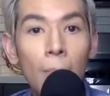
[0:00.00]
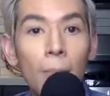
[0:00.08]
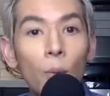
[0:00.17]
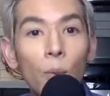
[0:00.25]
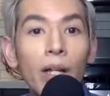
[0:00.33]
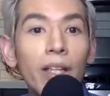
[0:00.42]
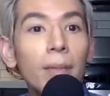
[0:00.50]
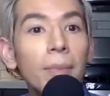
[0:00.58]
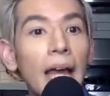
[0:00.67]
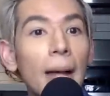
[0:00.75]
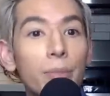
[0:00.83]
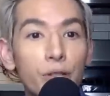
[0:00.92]
but William
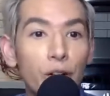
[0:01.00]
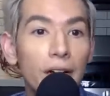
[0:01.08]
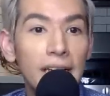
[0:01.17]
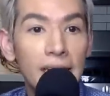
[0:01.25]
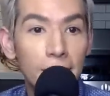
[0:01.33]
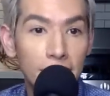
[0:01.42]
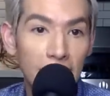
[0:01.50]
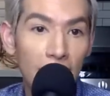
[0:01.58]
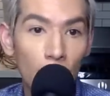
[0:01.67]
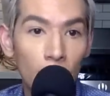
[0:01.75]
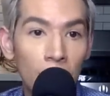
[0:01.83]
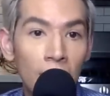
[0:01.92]
kept shutting him
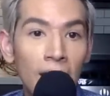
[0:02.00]
down.